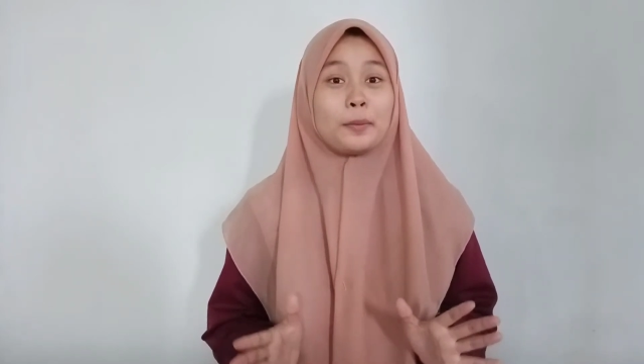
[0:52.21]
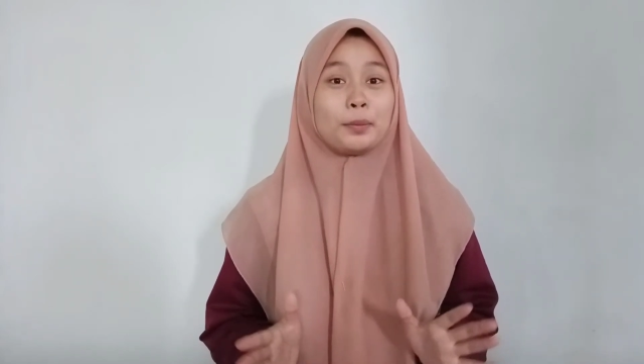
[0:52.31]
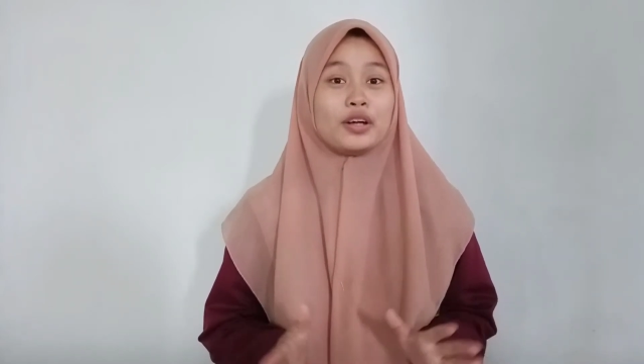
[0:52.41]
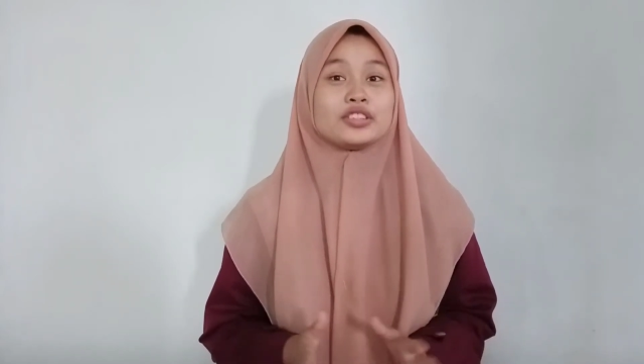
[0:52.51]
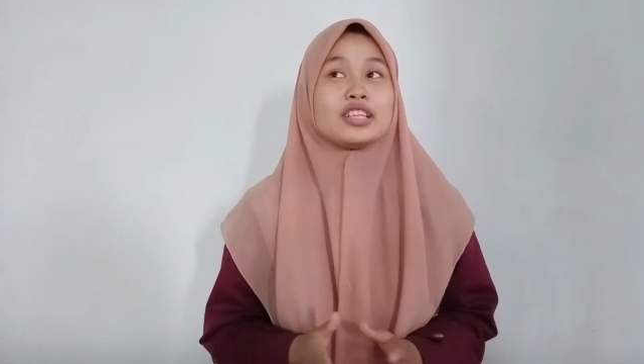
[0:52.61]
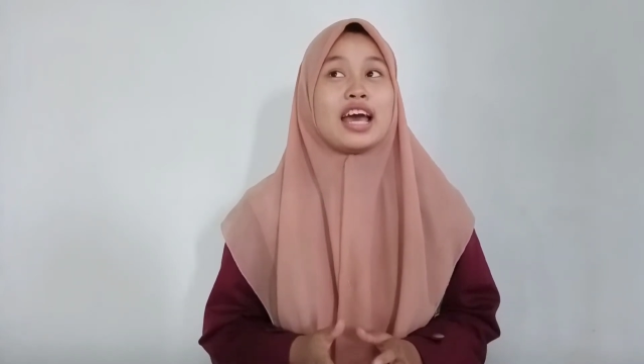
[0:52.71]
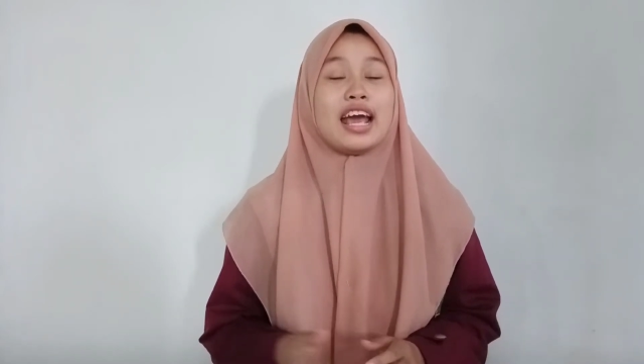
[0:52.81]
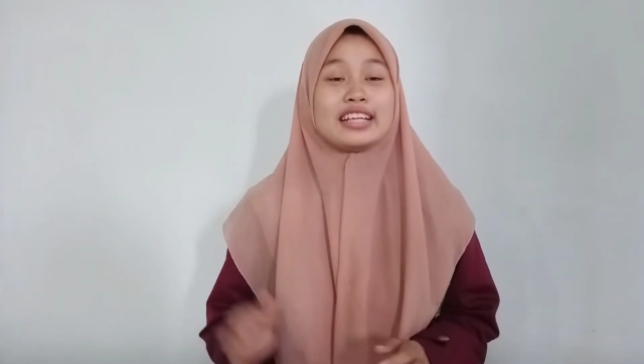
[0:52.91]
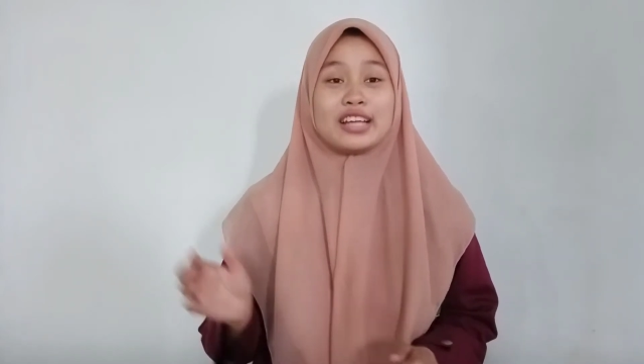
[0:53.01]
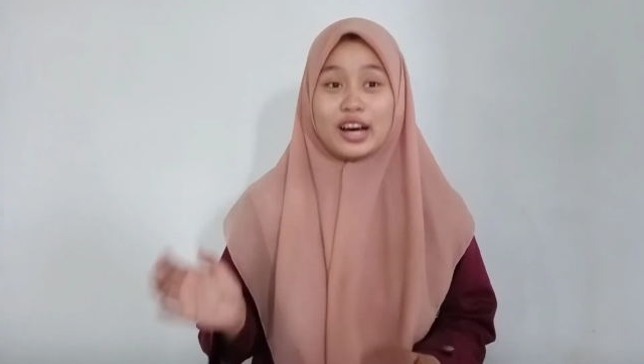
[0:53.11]
both
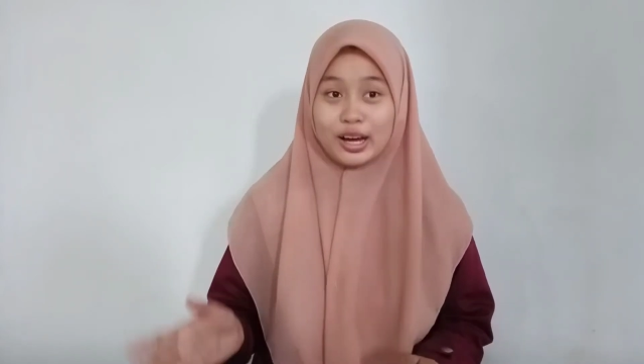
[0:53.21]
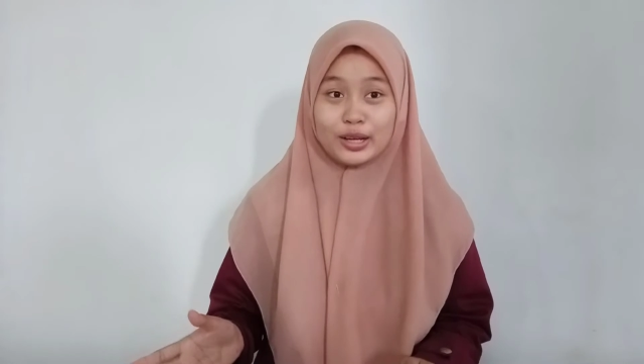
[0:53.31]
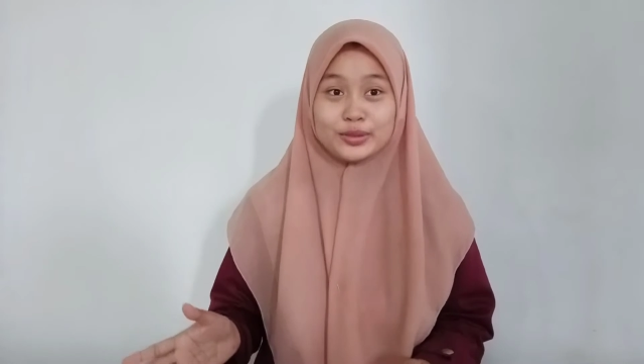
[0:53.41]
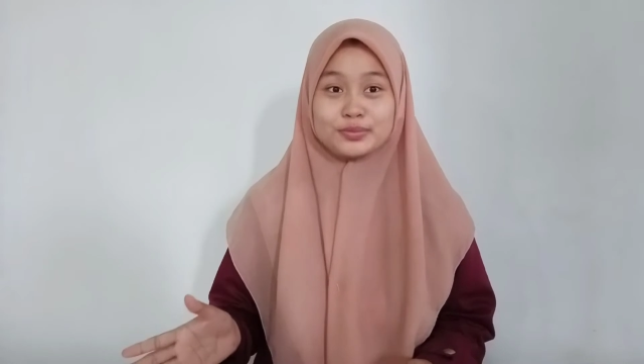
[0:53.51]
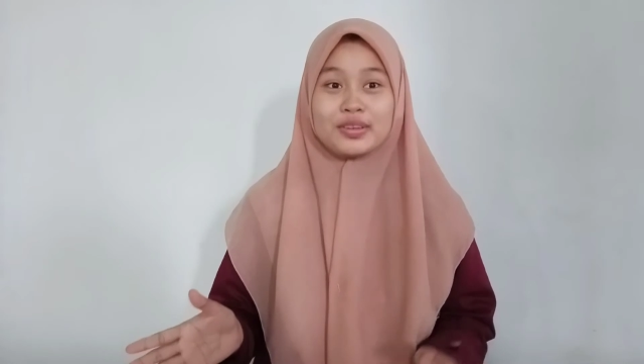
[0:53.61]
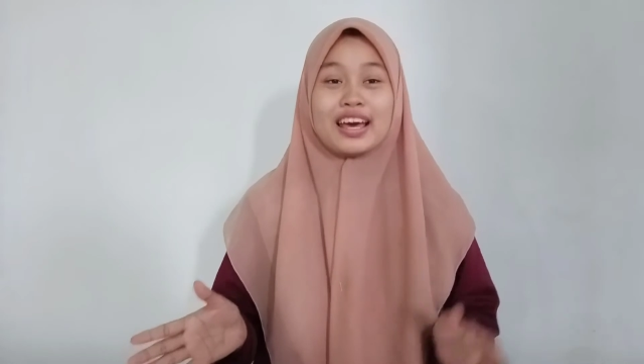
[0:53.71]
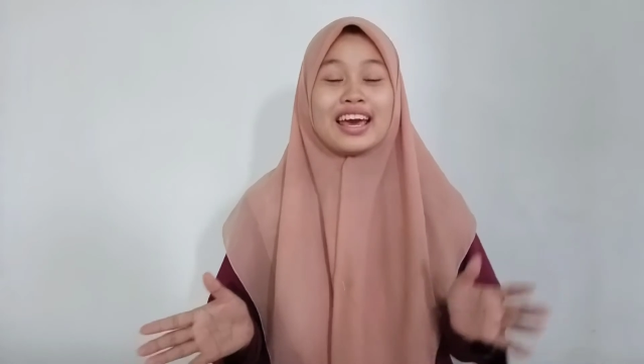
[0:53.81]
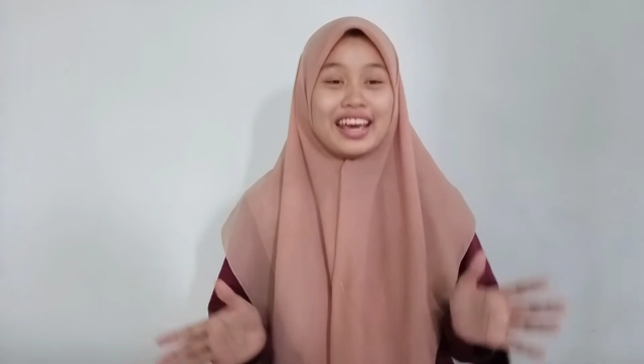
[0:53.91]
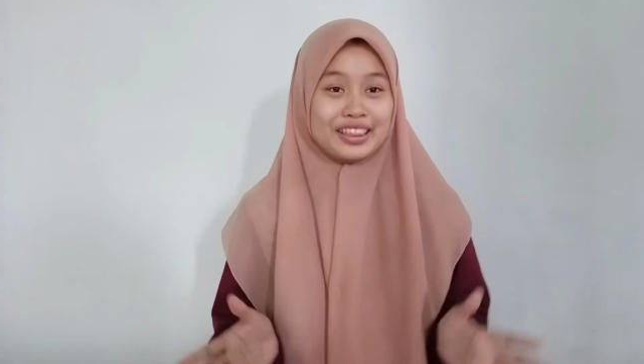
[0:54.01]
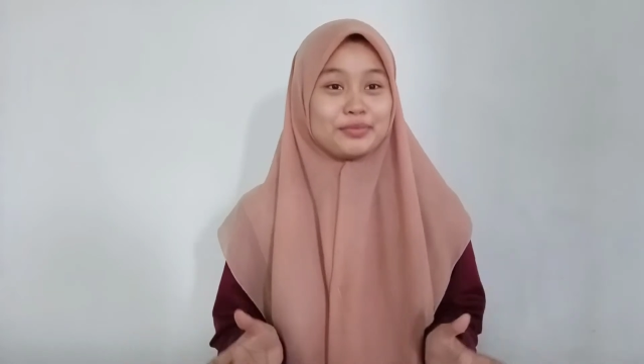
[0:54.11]
at home
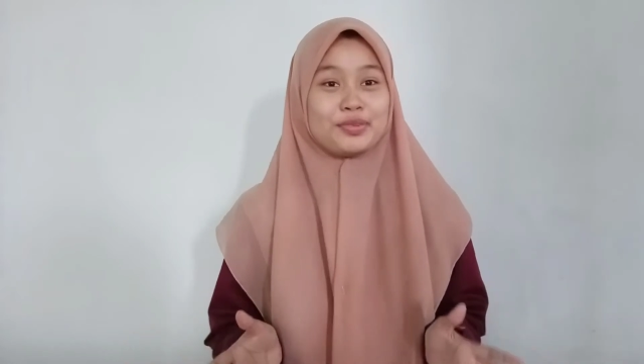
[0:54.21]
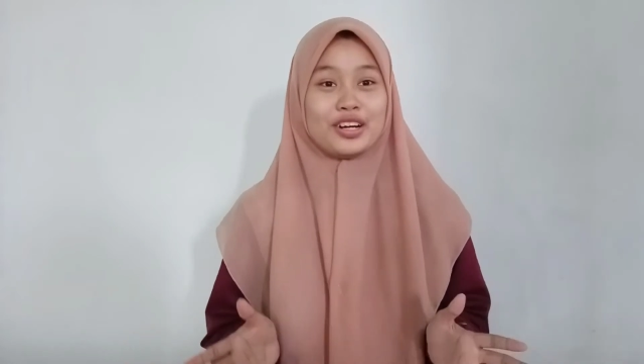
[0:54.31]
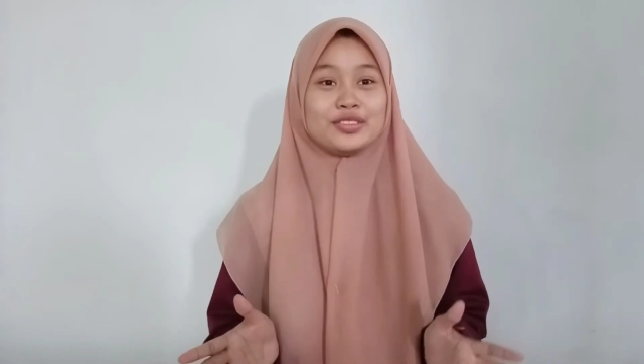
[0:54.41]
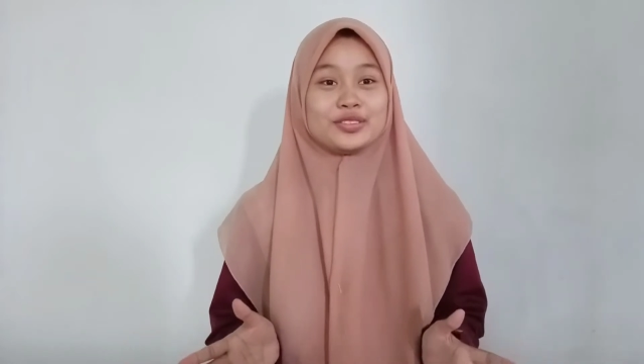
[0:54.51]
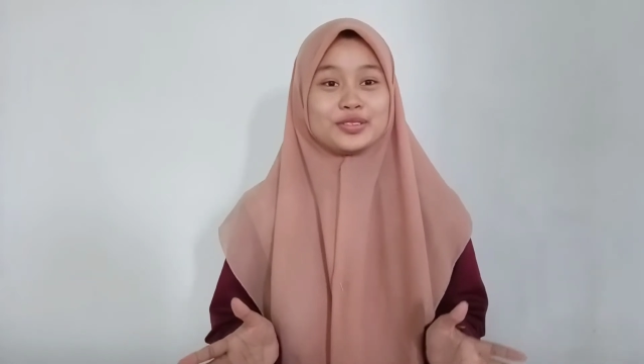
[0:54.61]
and abroad.